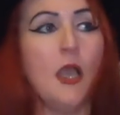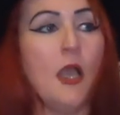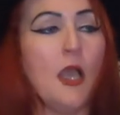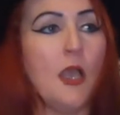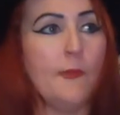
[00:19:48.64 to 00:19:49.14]

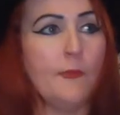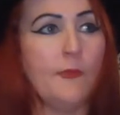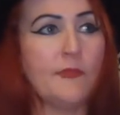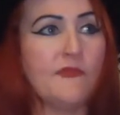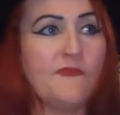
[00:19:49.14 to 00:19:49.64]
The
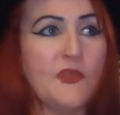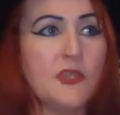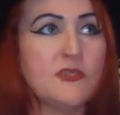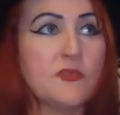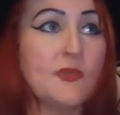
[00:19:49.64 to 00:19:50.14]

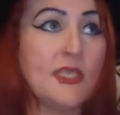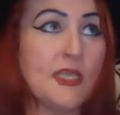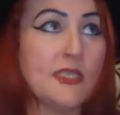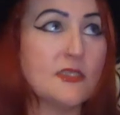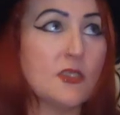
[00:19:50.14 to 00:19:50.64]
first 3
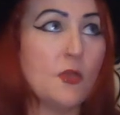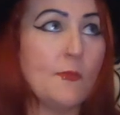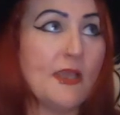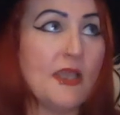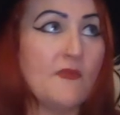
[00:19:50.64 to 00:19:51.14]
years ago
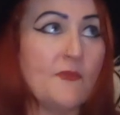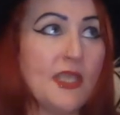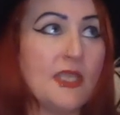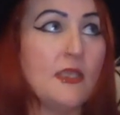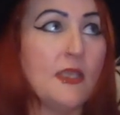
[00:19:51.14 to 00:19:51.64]
might have
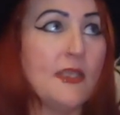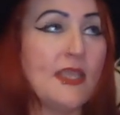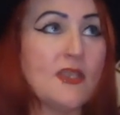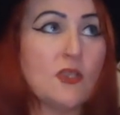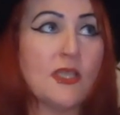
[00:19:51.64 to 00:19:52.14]
been,
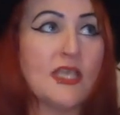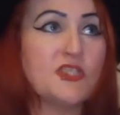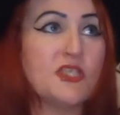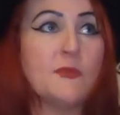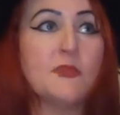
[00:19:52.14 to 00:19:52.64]
yeah, not
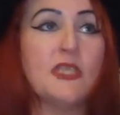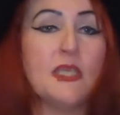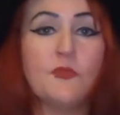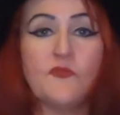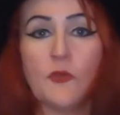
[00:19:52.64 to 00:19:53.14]
last year but the
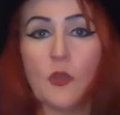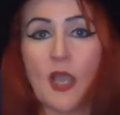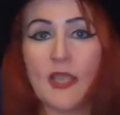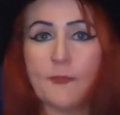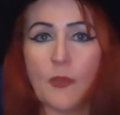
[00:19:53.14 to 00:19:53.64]
year before,
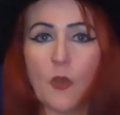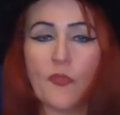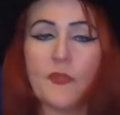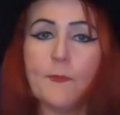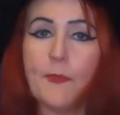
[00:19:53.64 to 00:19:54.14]
I
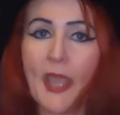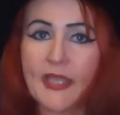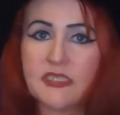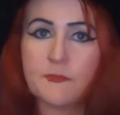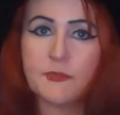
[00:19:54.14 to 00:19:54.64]
bought the
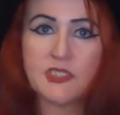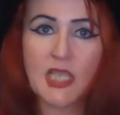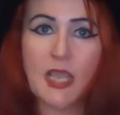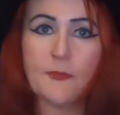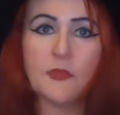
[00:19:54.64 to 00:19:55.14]
bat
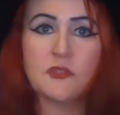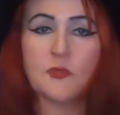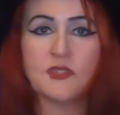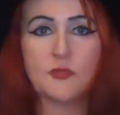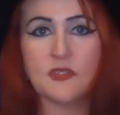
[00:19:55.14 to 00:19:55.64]
pyjamas,
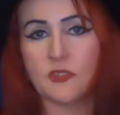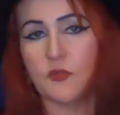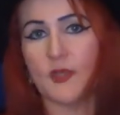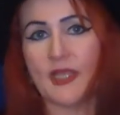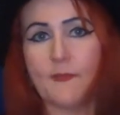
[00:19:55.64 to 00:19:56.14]
which were the
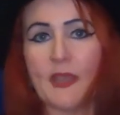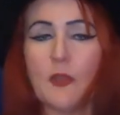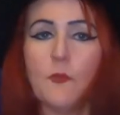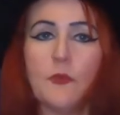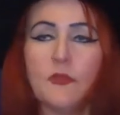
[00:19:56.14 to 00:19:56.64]
grey
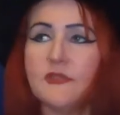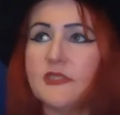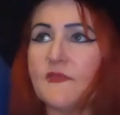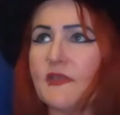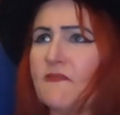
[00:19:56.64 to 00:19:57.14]
bat
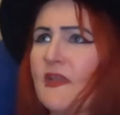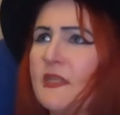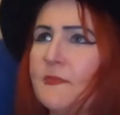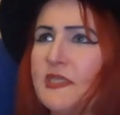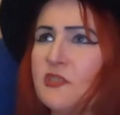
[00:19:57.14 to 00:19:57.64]
ones. If I can
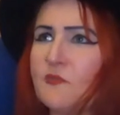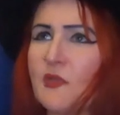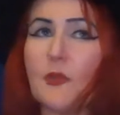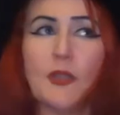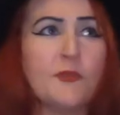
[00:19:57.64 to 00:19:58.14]
find a picture of
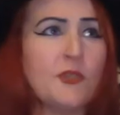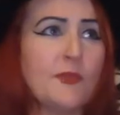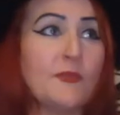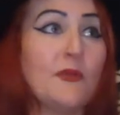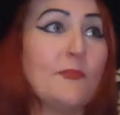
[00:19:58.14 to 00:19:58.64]
me wearing
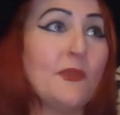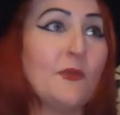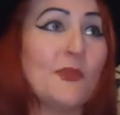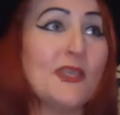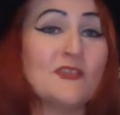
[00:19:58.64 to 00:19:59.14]
them, I'll pop it
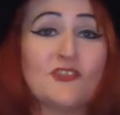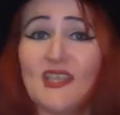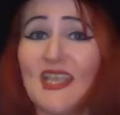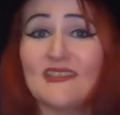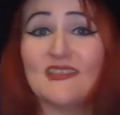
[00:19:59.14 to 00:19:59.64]
up here so
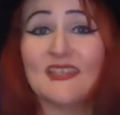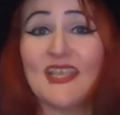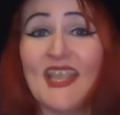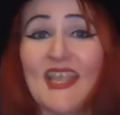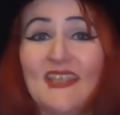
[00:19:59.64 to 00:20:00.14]
you get to
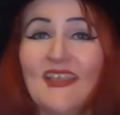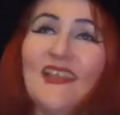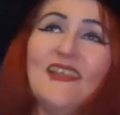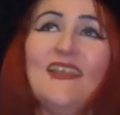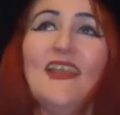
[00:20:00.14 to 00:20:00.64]
see.
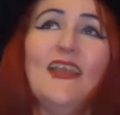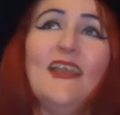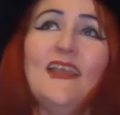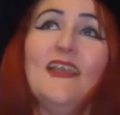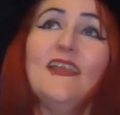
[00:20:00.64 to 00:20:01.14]

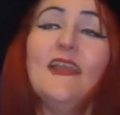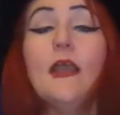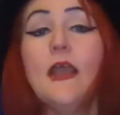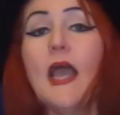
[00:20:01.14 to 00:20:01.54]
Yay!